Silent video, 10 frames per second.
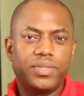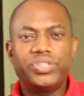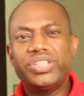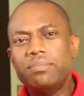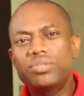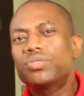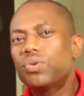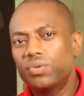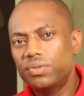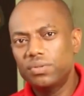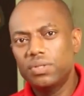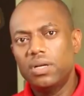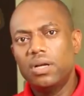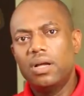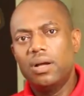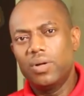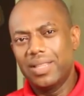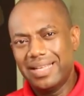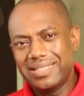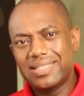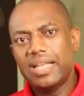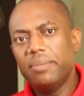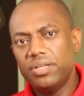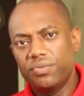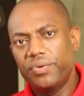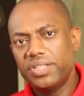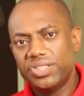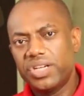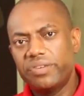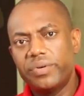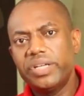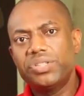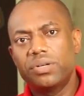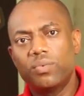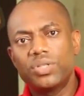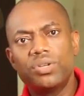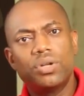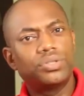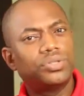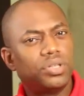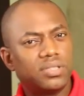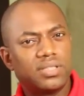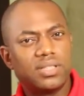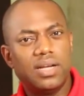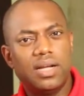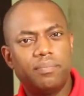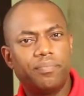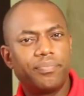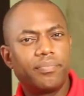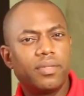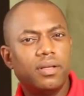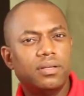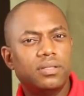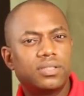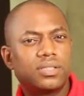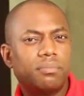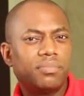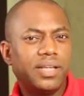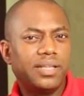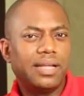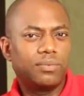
GEMSTONE, or the assignment to raise a generation, was not just something